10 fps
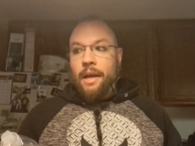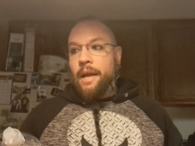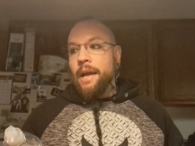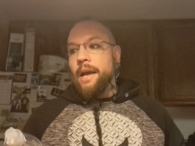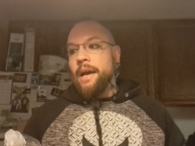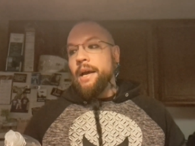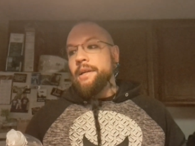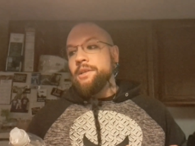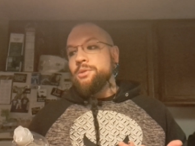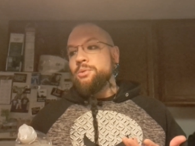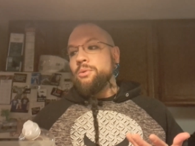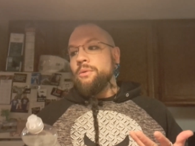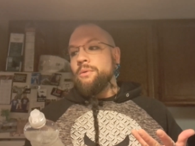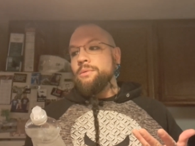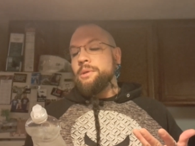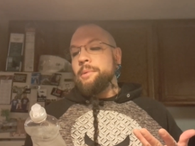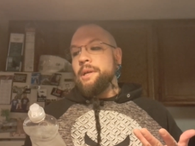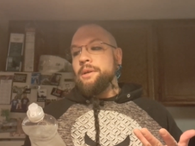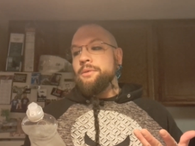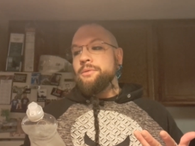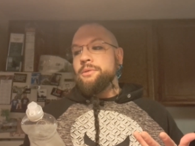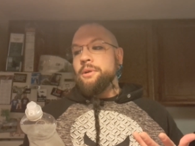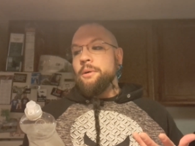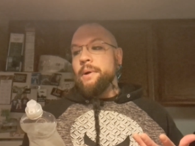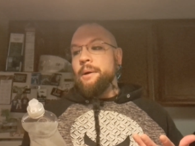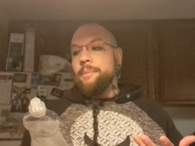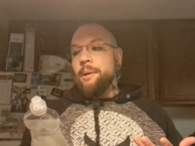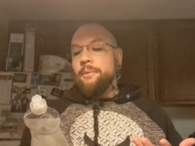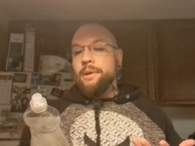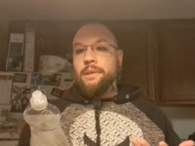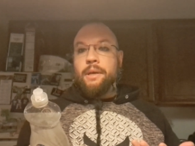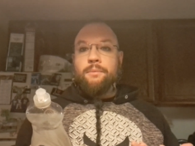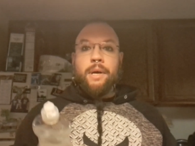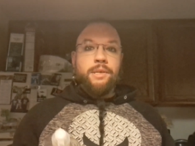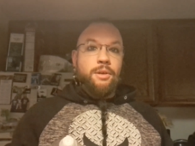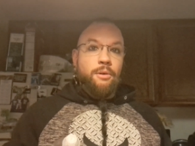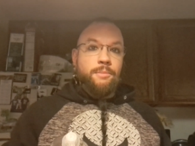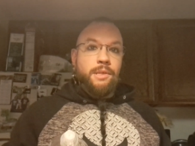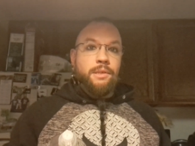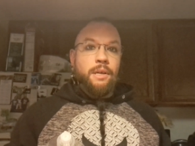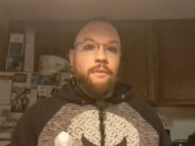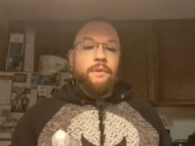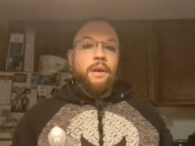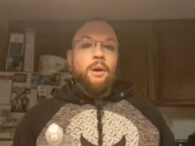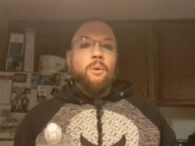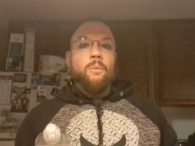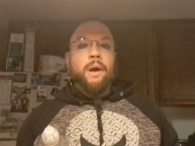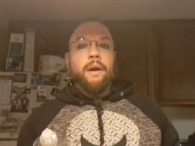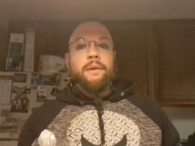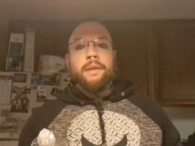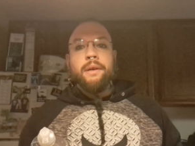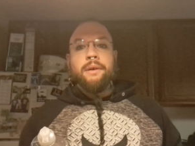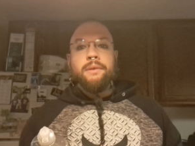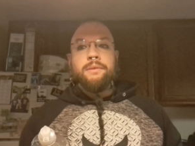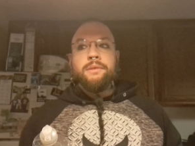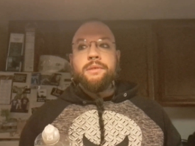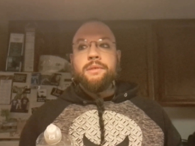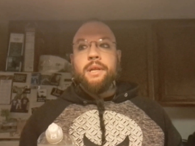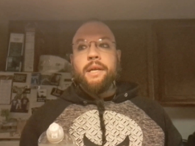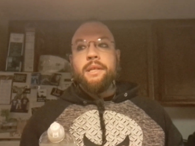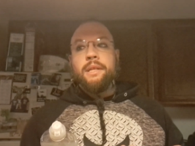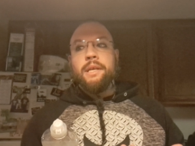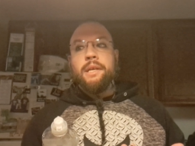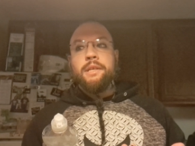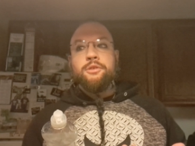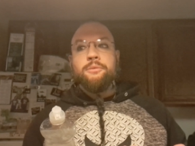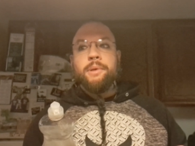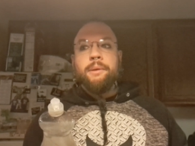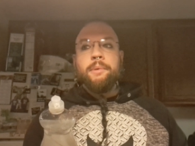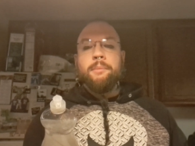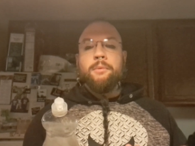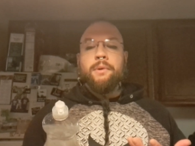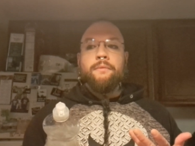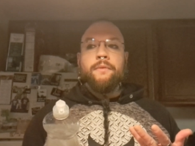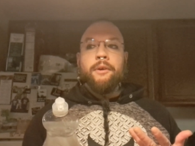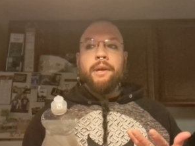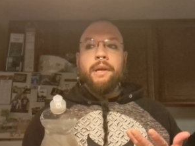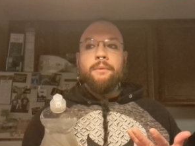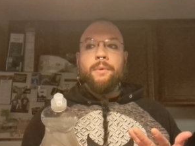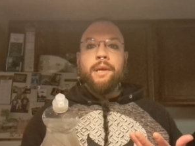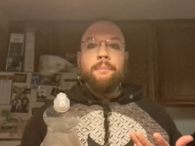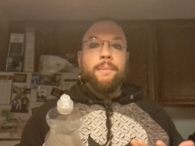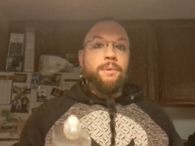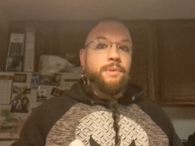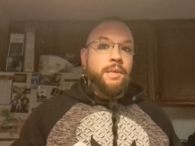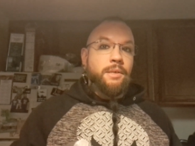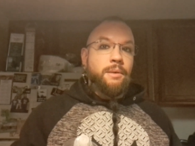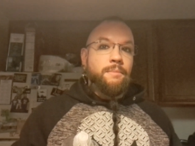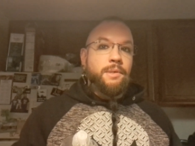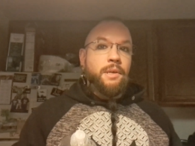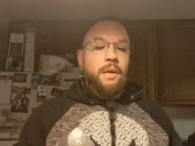and it's cool to be used around people in like rest homes and stuff where there's likely to be people with very weak immune systems